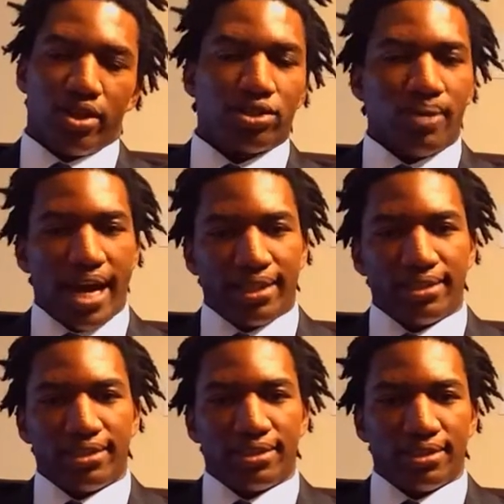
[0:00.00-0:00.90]
or
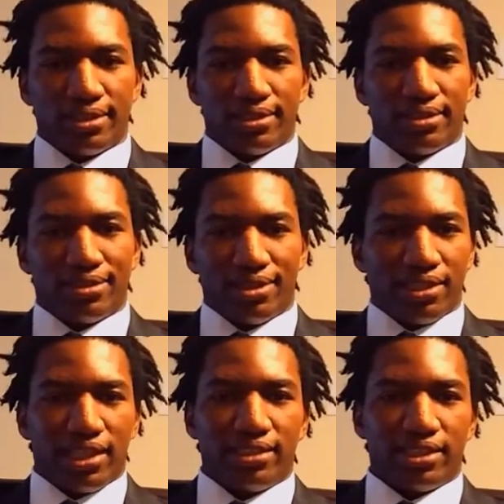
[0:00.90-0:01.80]
twice.
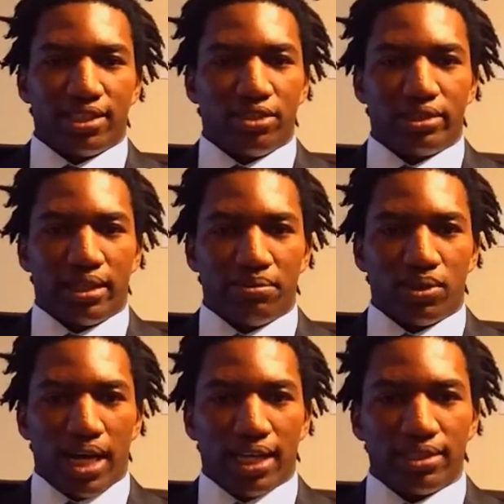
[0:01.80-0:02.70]
It's easy to do some
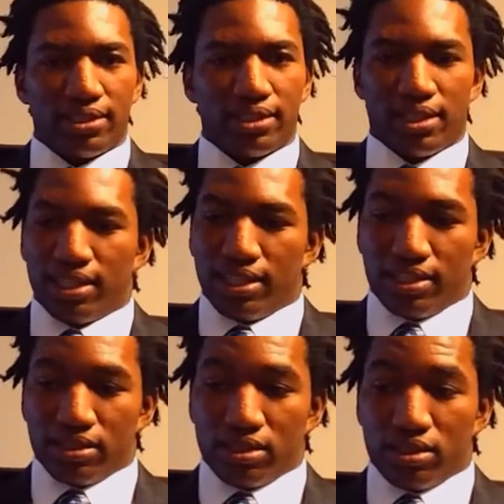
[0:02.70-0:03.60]
twice.
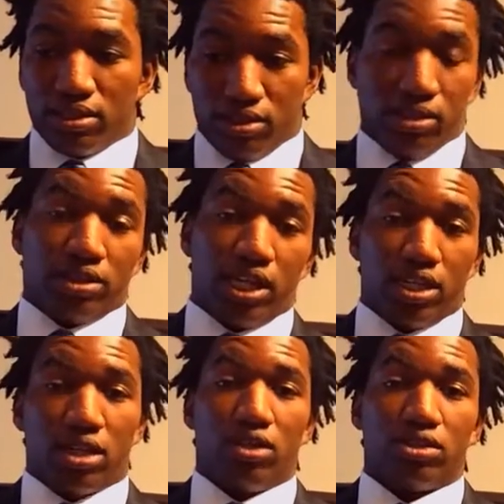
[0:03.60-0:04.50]
You
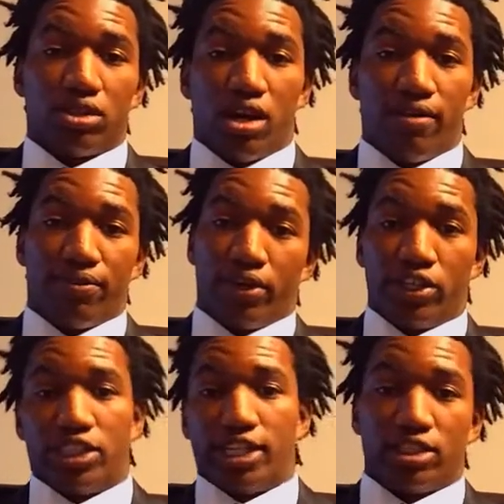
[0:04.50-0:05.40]
take your clothes off, or you
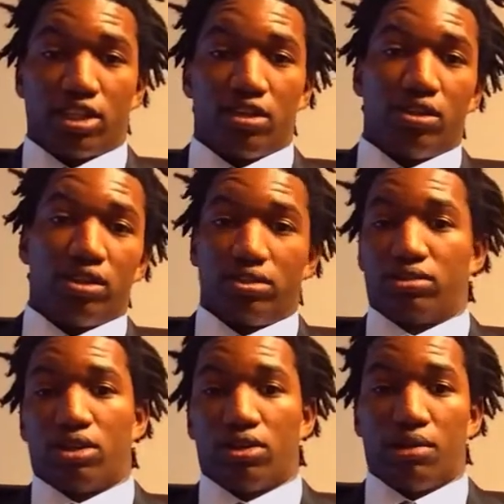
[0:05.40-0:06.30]
change your clothes
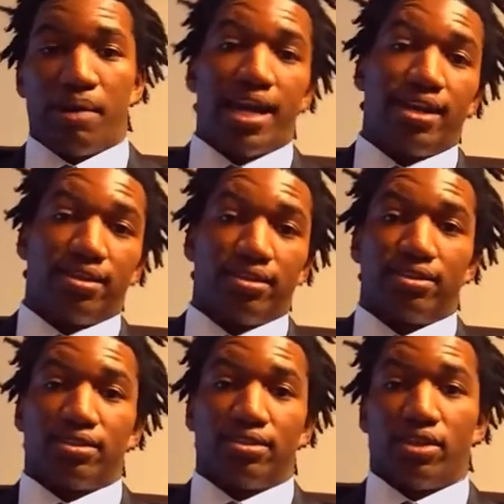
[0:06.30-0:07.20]
to go to bed
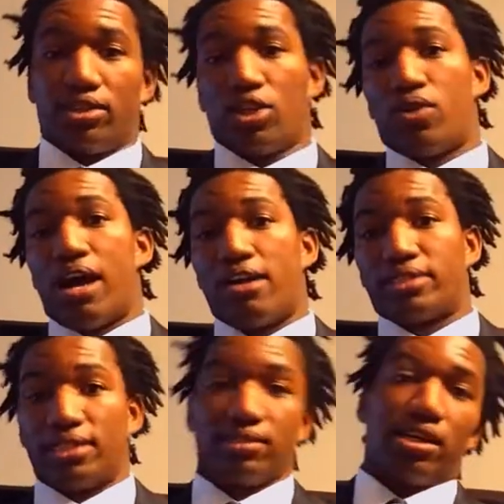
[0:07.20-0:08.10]
or to go
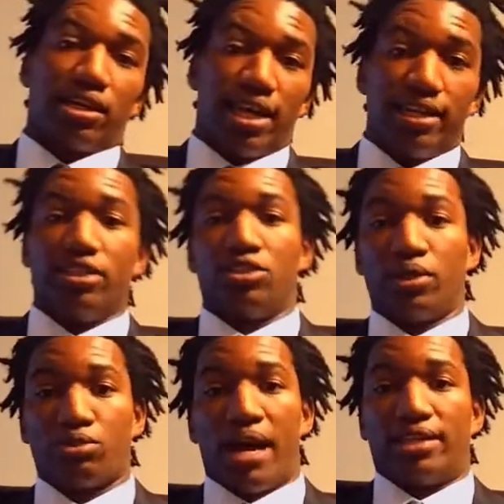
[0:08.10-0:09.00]
out, and, and you do
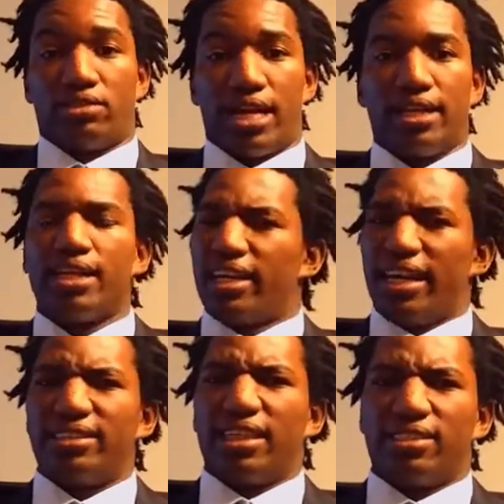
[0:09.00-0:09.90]
it twice, right?
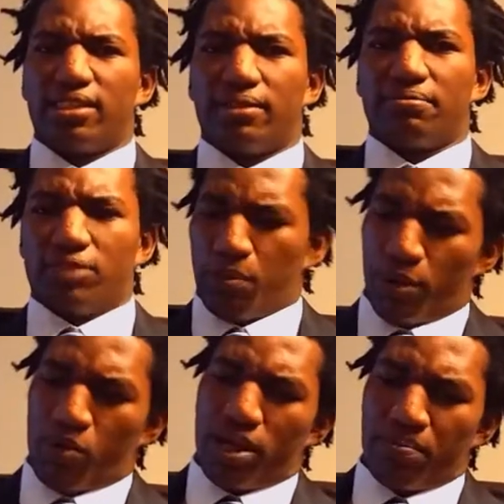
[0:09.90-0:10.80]
It's easy. You
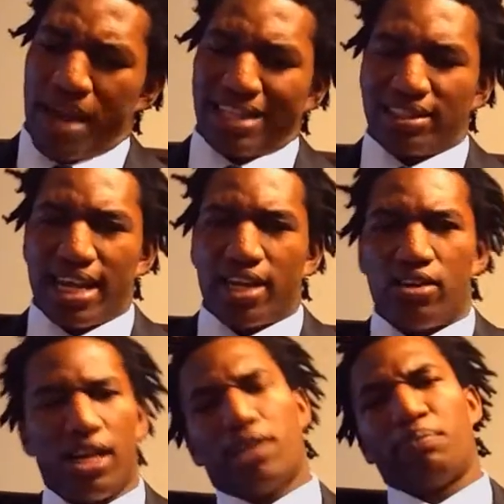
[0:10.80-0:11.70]
put one pencil like,
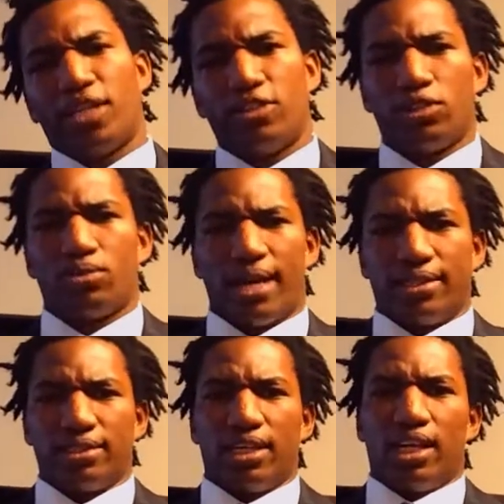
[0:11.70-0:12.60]
oh, you do it
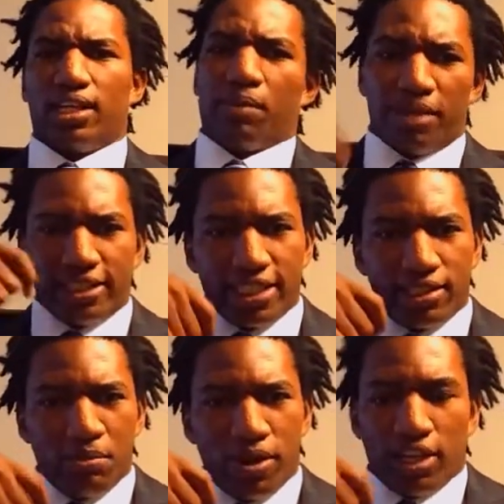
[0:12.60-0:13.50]
twice. You brush teeth
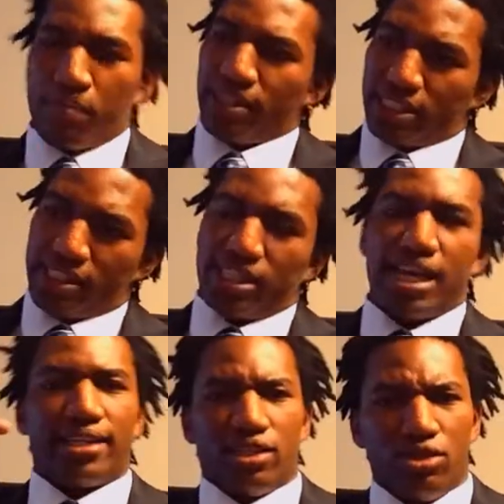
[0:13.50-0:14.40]
in the morning, you brush teeth in
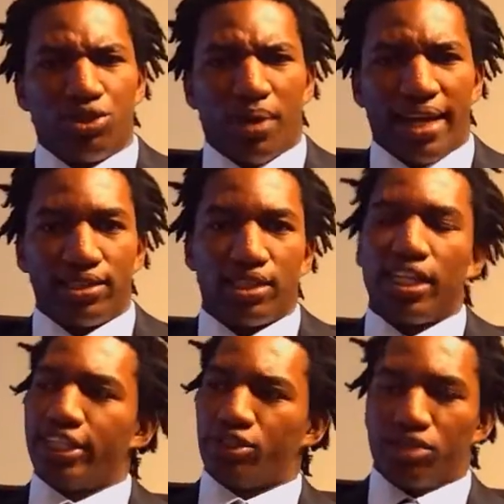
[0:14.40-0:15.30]
the night, you do it twice.
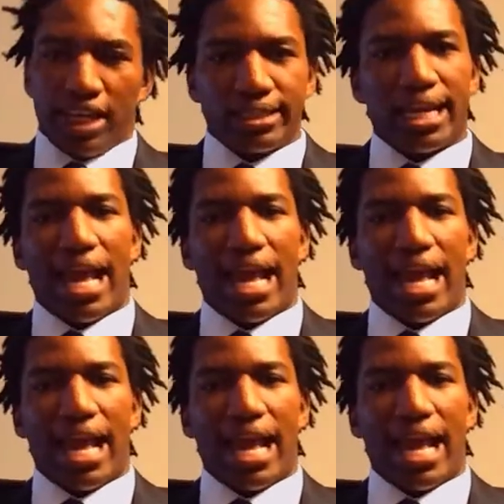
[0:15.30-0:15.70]
So just